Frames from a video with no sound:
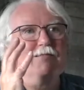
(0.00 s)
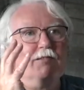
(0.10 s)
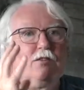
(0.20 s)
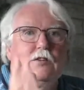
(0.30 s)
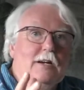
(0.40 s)

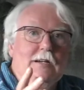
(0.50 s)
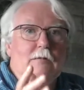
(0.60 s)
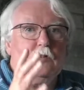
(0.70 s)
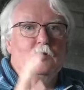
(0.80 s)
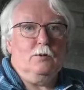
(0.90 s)
try
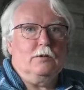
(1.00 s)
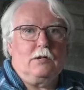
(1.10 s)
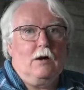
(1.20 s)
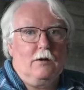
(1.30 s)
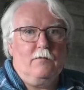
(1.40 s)
and do it
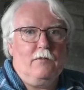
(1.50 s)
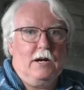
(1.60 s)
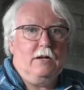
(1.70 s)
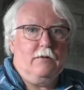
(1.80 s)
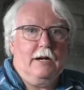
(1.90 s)
on a
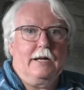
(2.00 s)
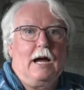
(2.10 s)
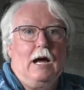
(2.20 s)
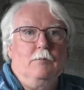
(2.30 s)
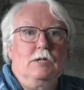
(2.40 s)
very, very
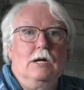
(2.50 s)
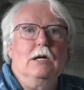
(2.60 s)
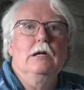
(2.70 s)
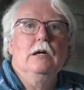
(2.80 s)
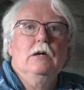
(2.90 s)
calm day
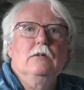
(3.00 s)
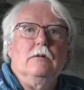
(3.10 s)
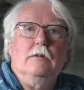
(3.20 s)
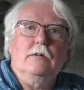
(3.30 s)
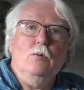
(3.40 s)
so
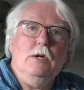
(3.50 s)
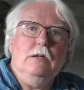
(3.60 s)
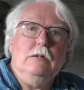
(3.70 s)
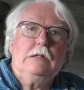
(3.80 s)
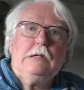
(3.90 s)
that the wind